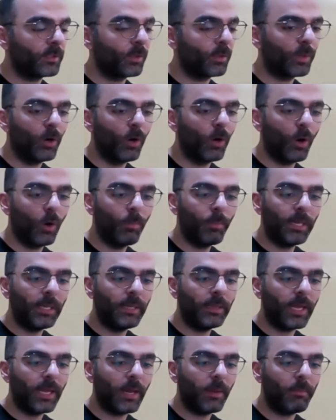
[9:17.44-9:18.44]
So we're
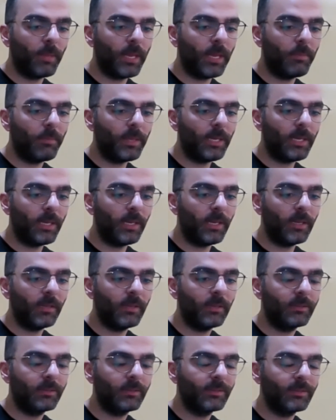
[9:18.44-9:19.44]
hoping that maybe,
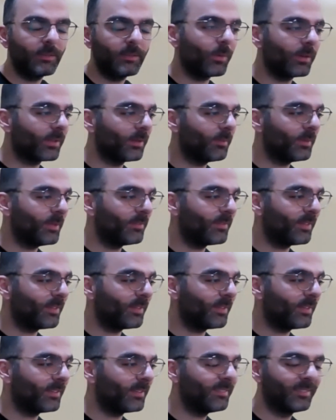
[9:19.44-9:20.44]
you're welcome,
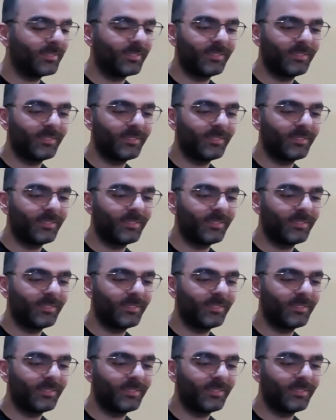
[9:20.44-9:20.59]
Ivana.